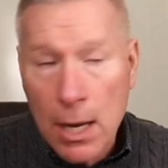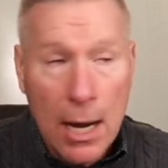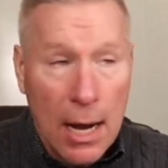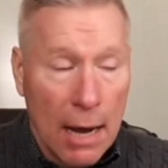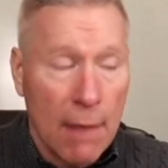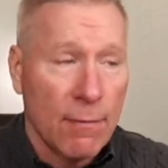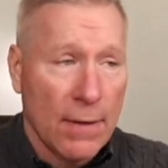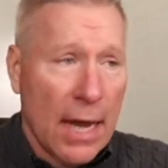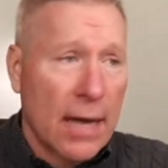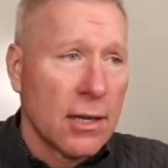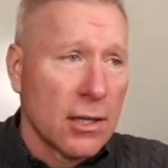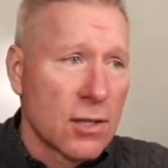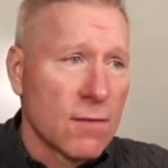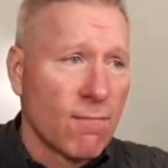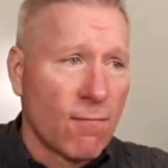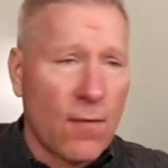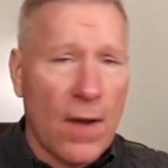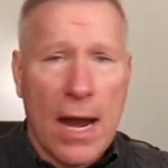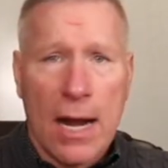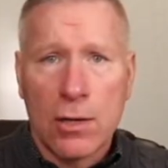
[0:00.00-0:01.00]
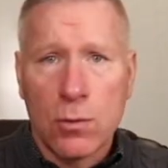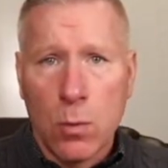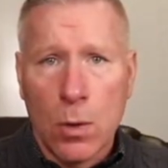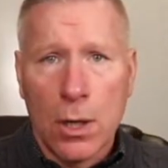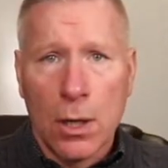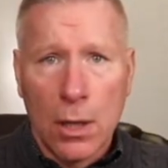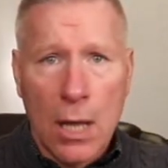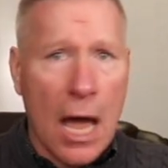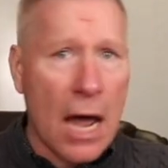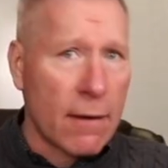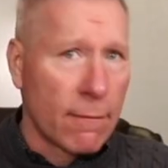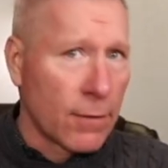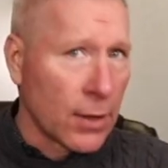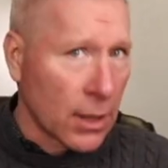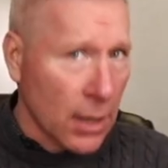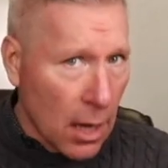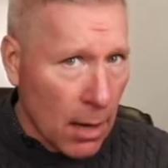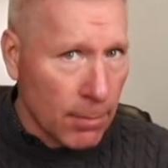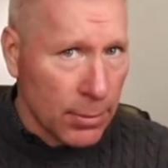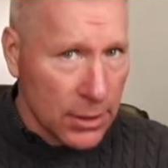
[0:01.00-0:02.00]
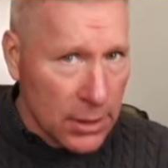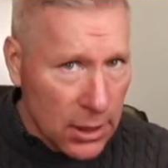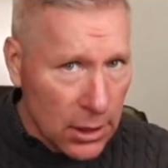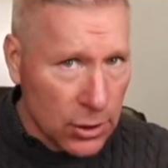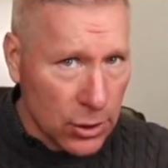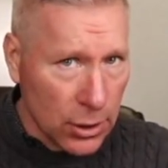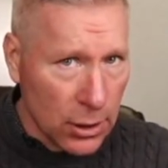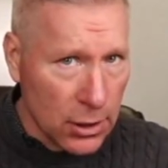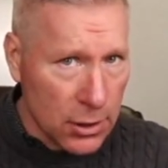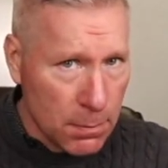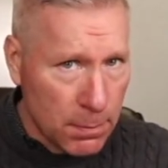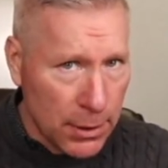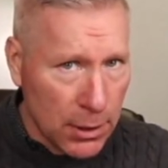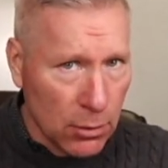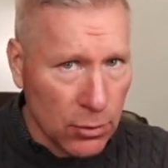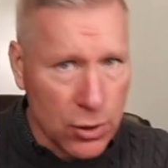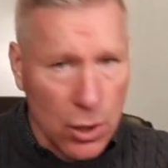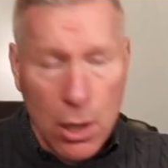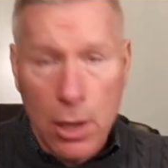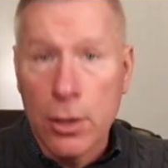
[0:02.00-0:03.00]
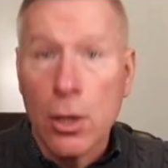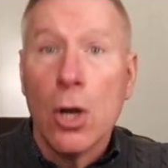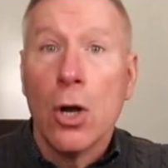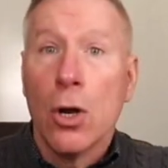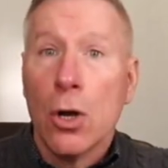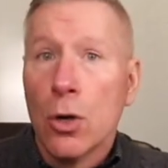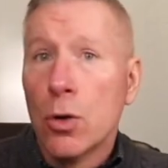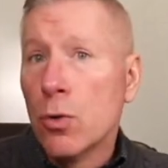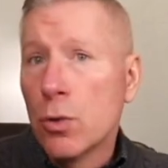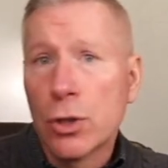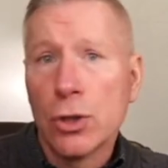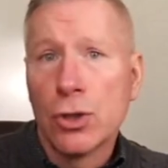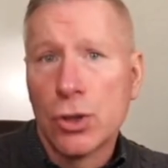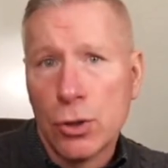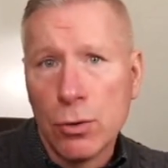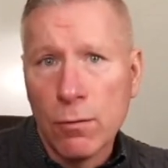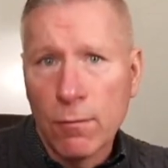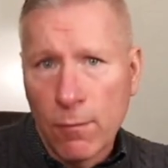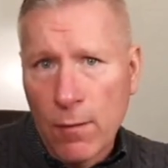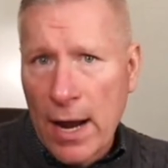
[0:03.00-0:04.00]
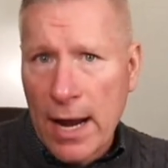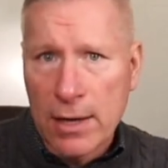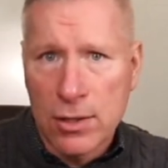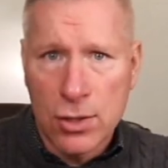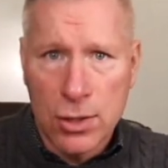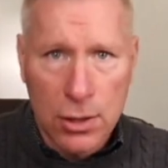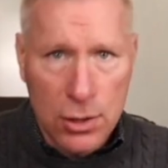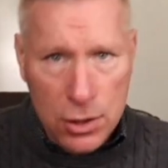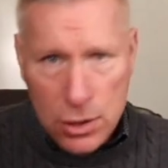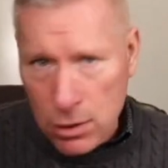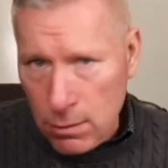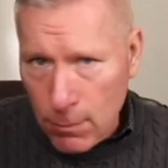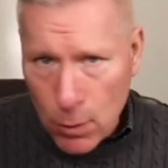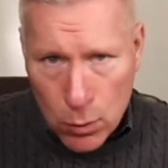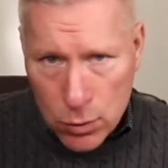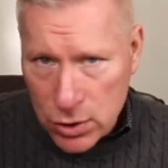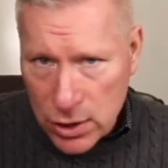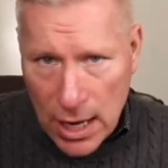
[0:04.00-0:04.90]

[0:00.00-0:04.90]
And that is in fact what a lot of the competition is built on. Who can shoot fastest, the most